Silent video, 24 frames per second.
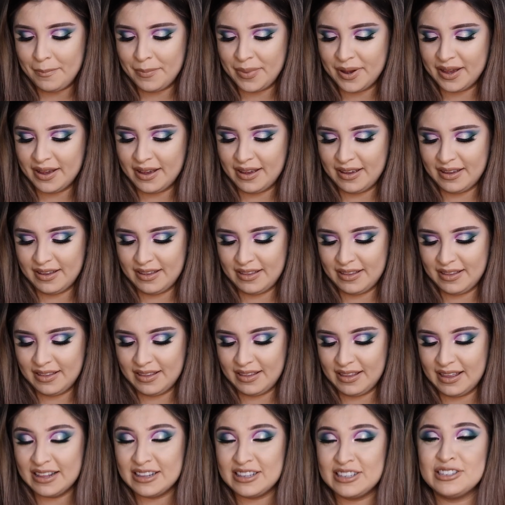but
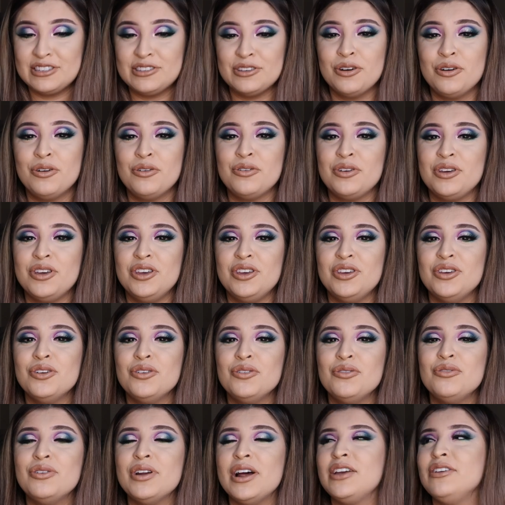it's so
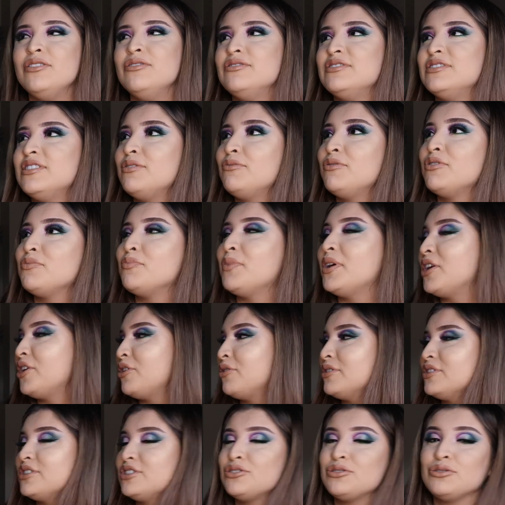cute i use it with my
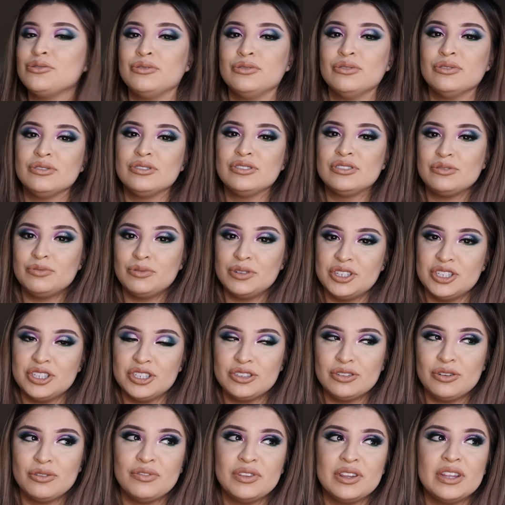crystals which
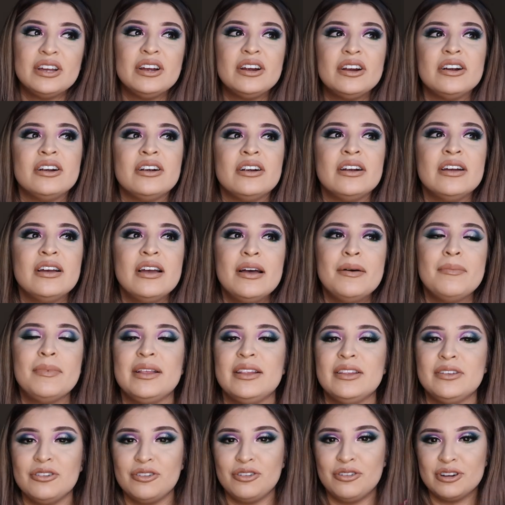is over there my
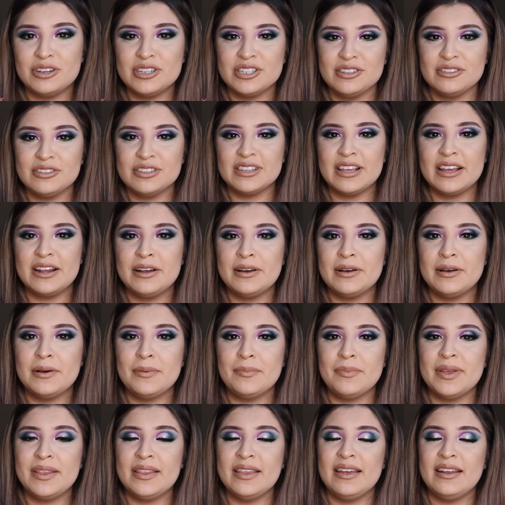little crystal
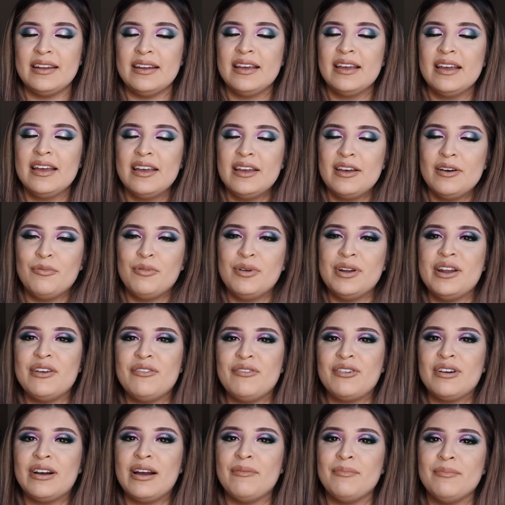setup and then
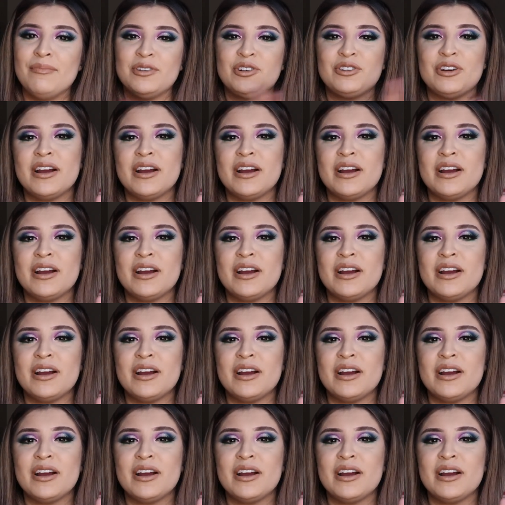whenever i'm